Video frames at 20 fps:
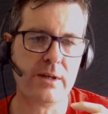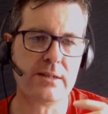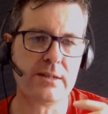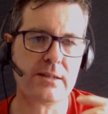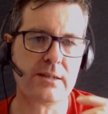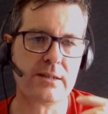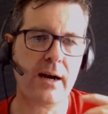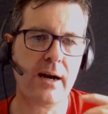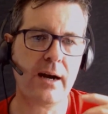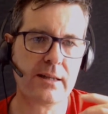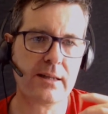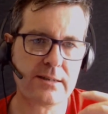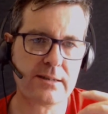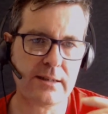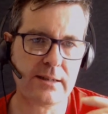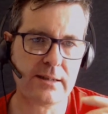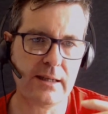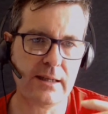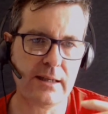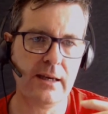We start to
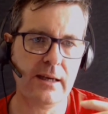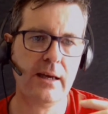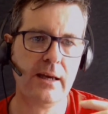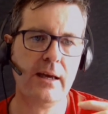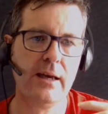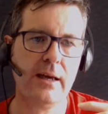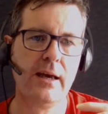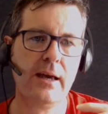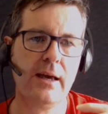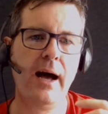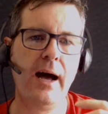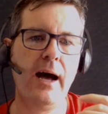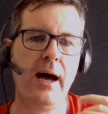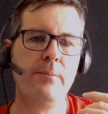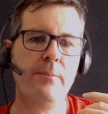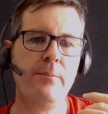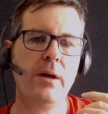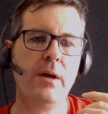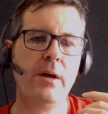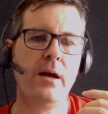see
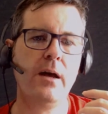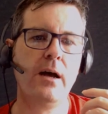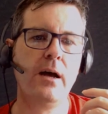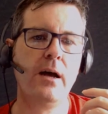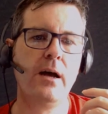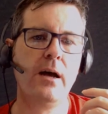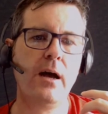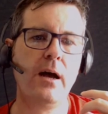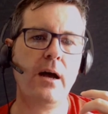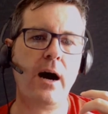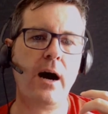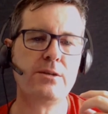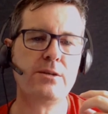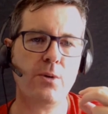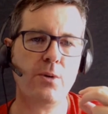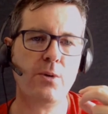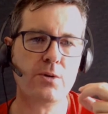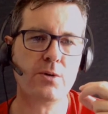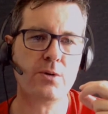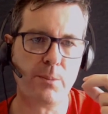I
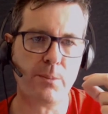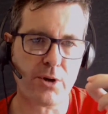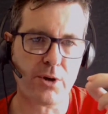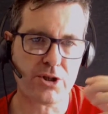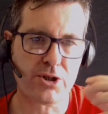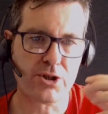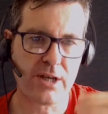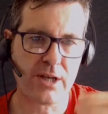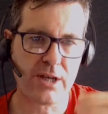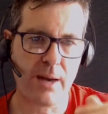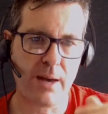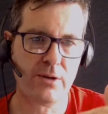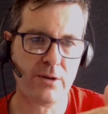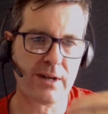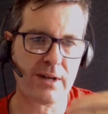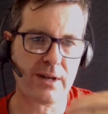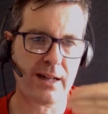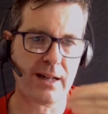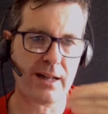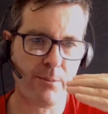suppose the
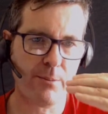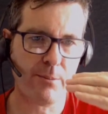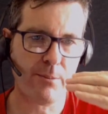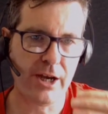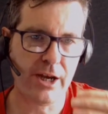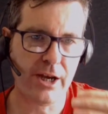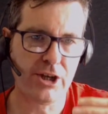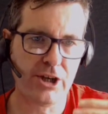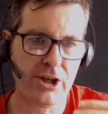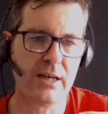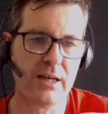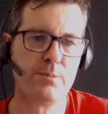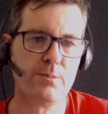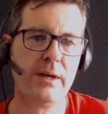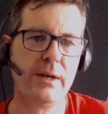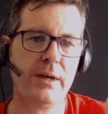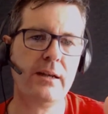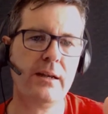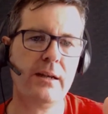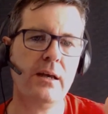perception of collaboration as
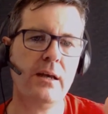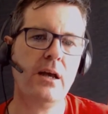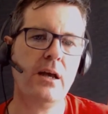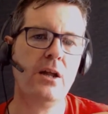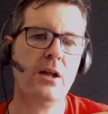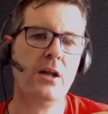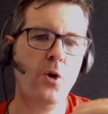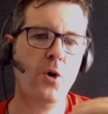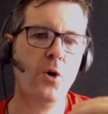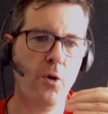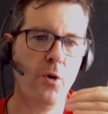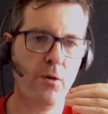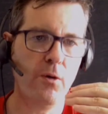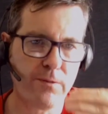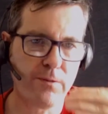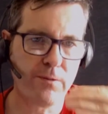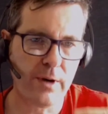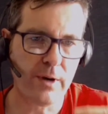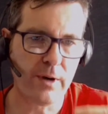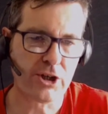being low
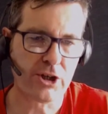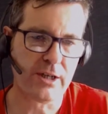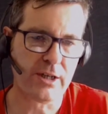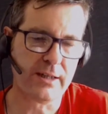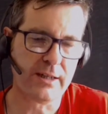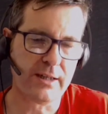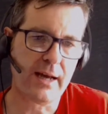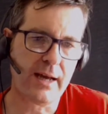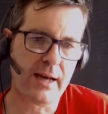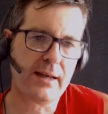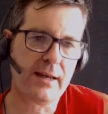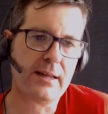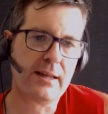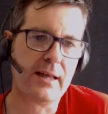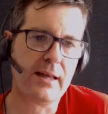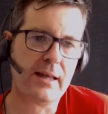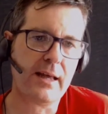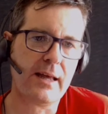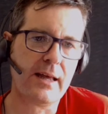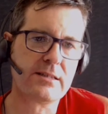friction, that
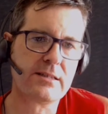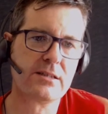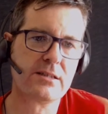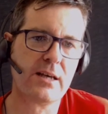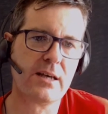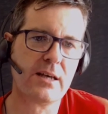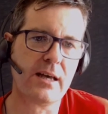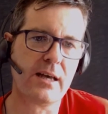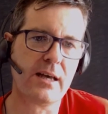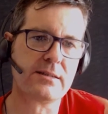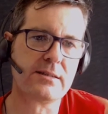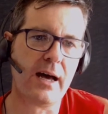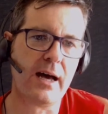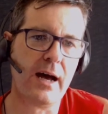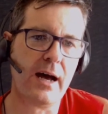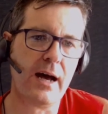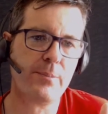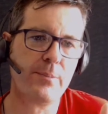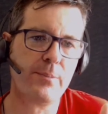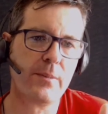it's
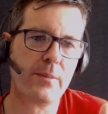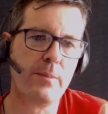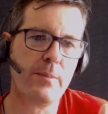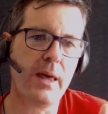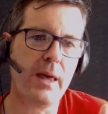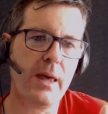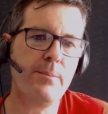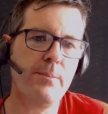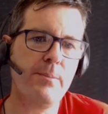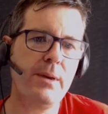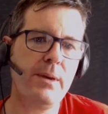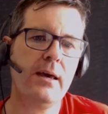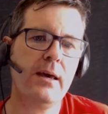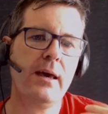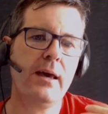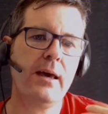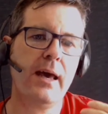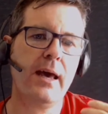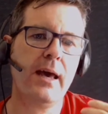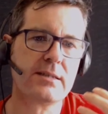maybe
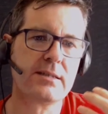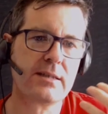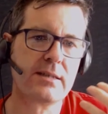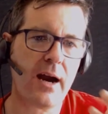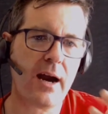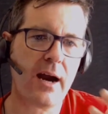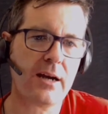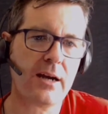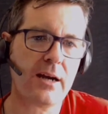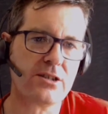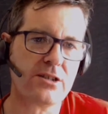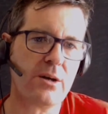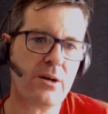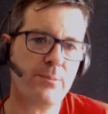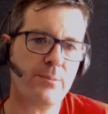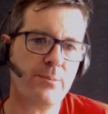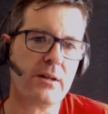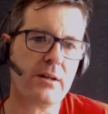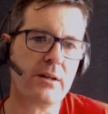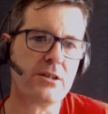it starts as
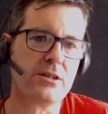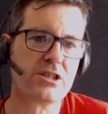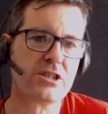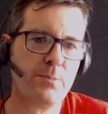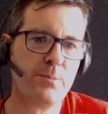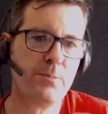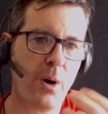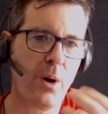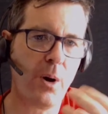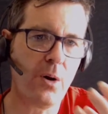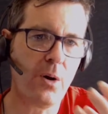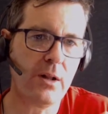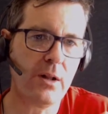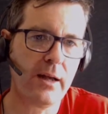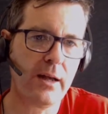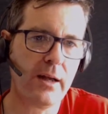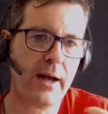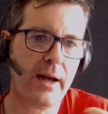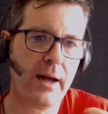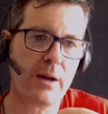something
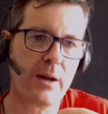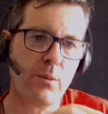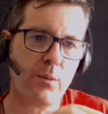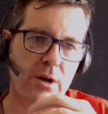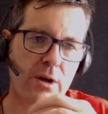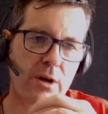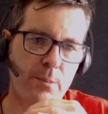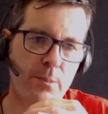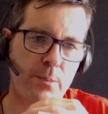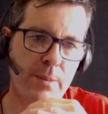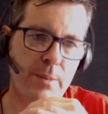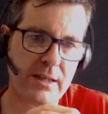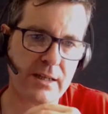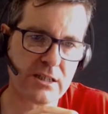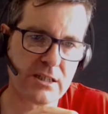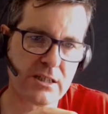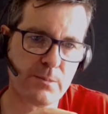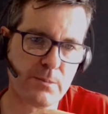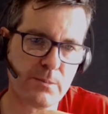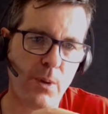small and that we're
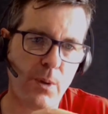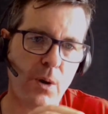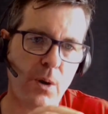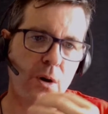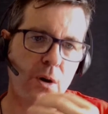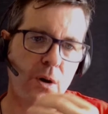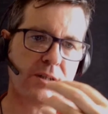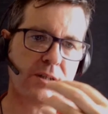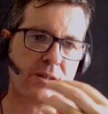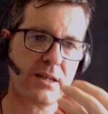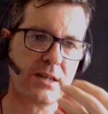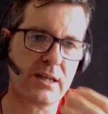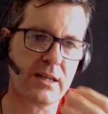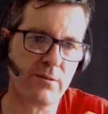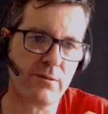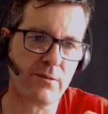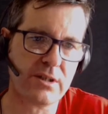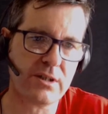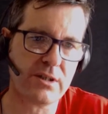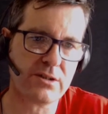committing small
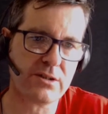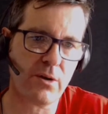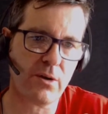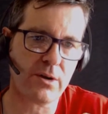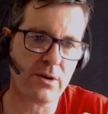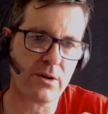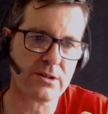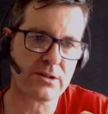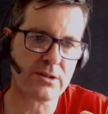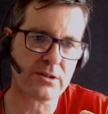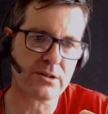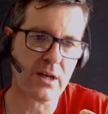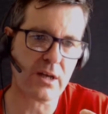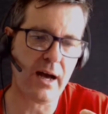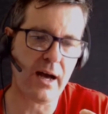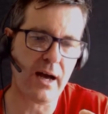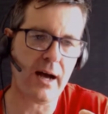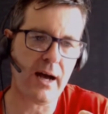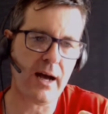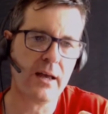sets of resources
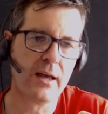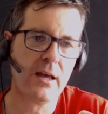